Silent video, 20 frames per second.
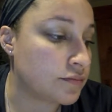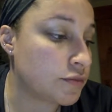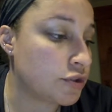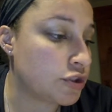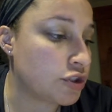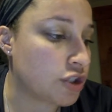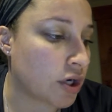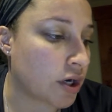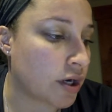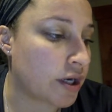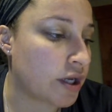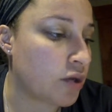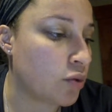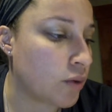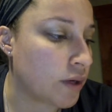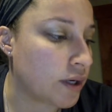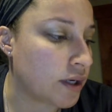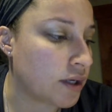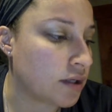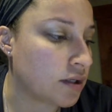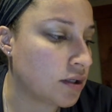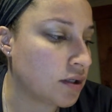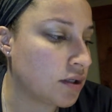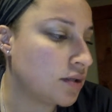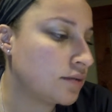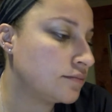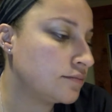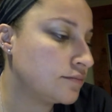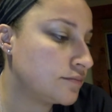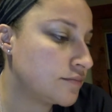Johnny
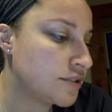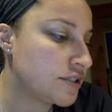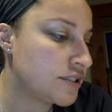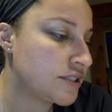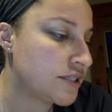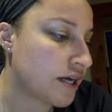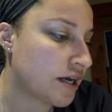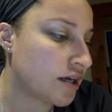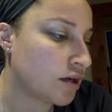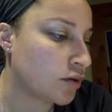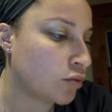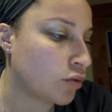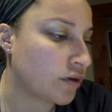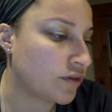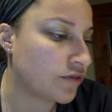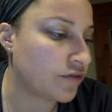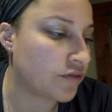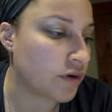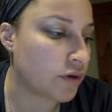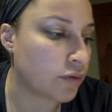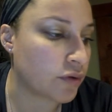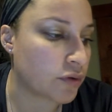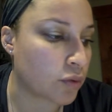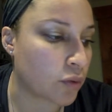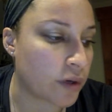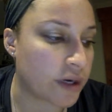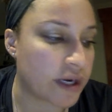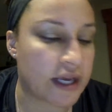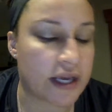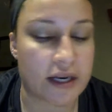will stand on one foot with
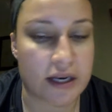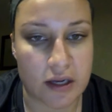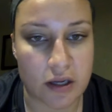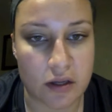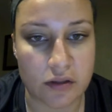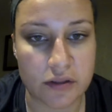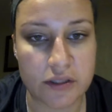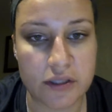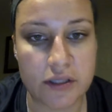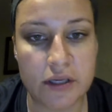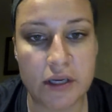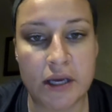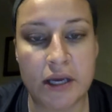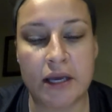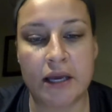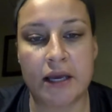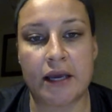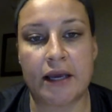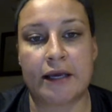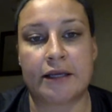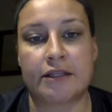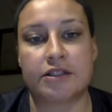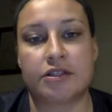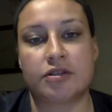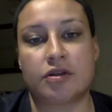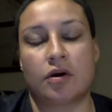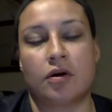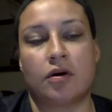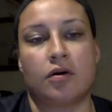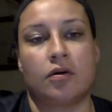one hand held. And
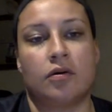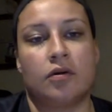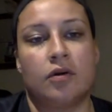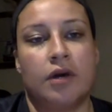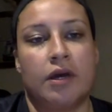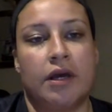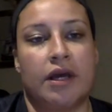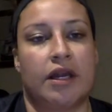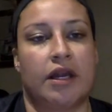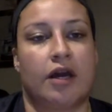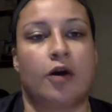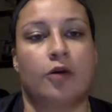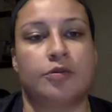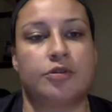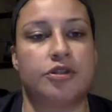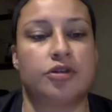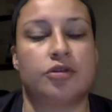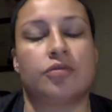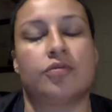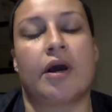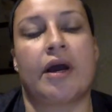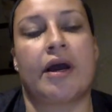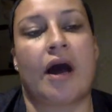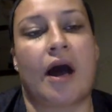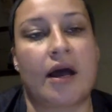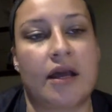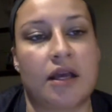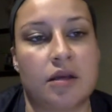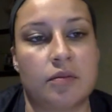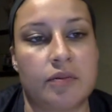so it helps you to write
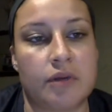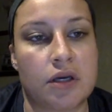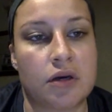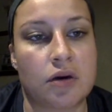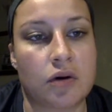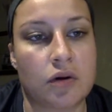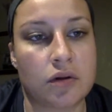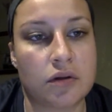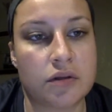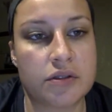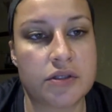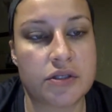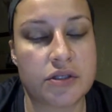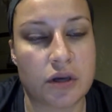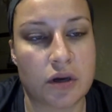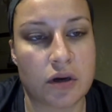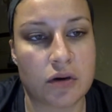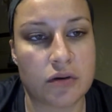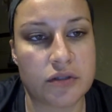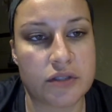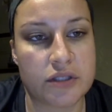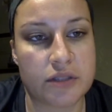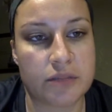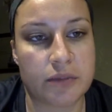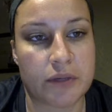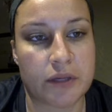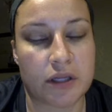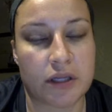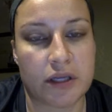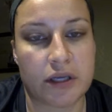IEP goals. So
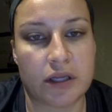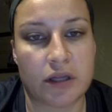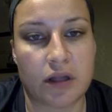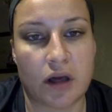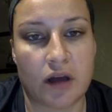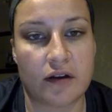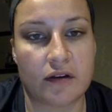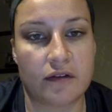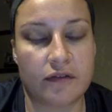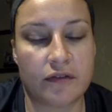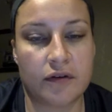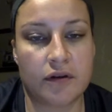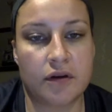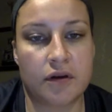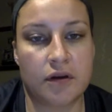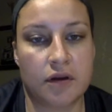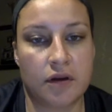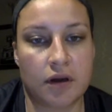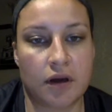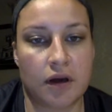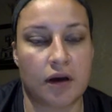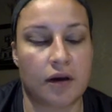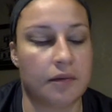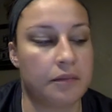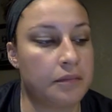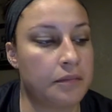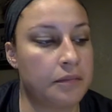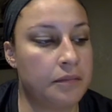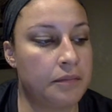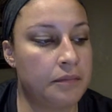typically a lot of
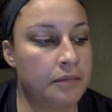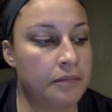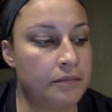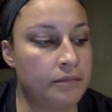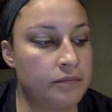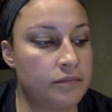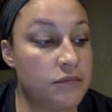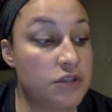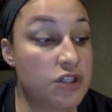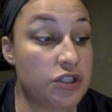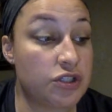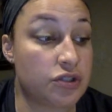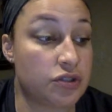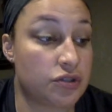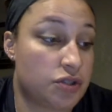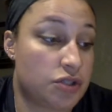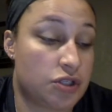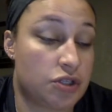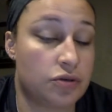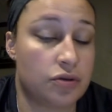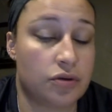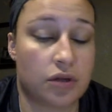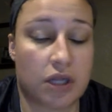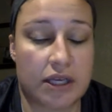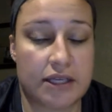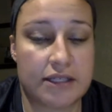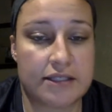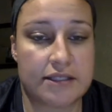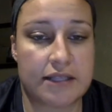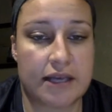teachers
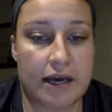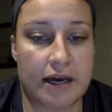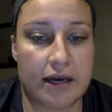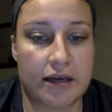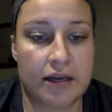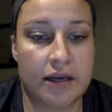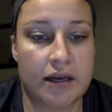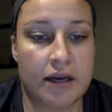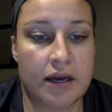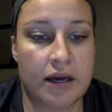utilize that.